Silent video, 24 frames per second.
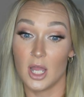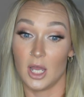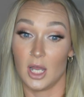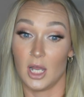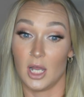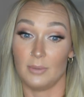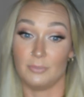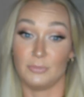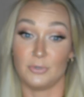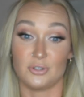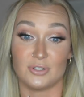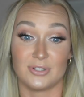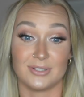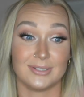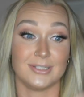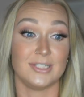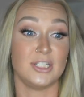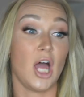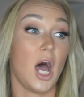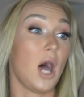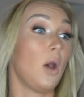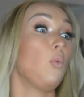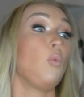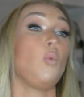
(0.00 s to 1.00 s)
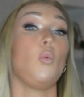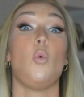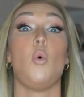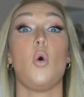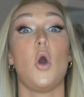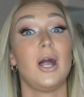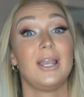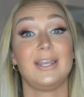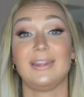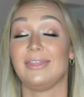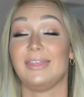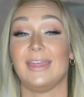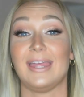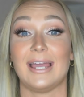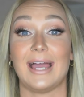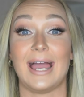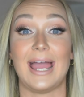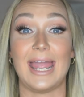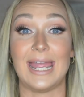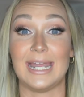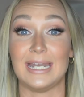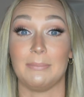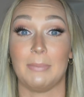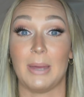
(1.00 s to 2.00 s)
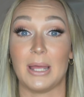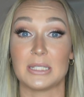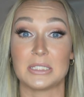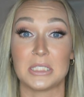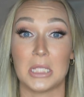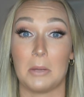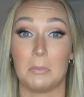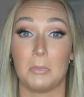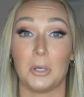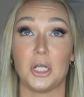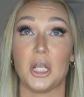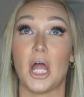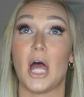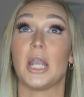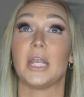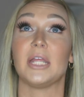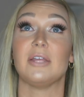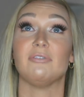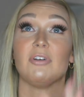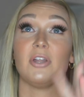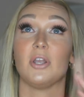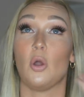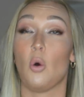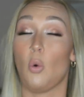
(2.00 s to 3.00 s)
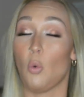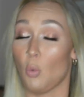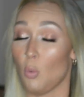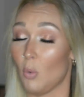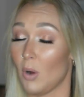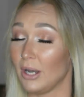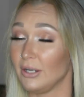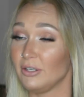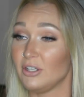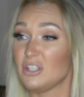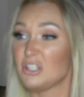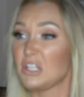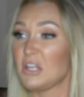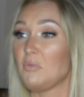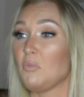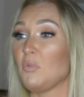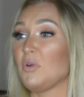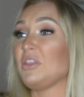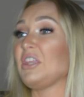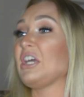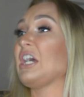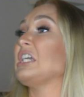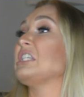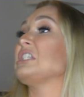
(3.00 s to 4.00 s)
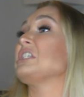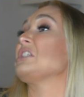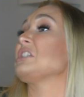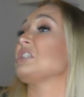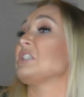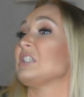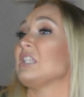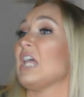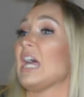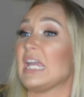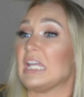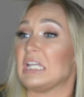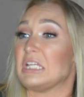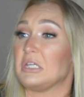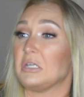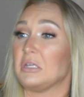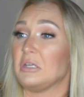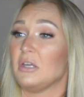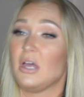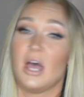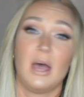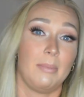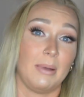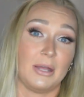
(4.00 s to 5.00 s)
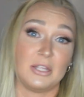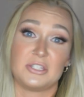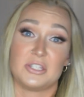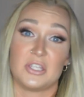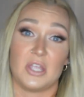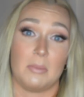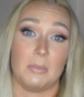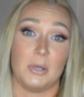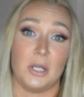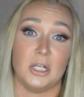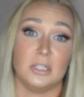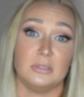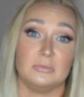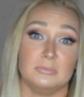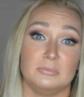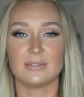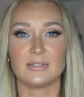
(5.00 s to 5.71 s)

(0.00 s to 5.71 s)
Um, there's not one thing I hate about summer, not even one. There's not even one thing I dislike about summer.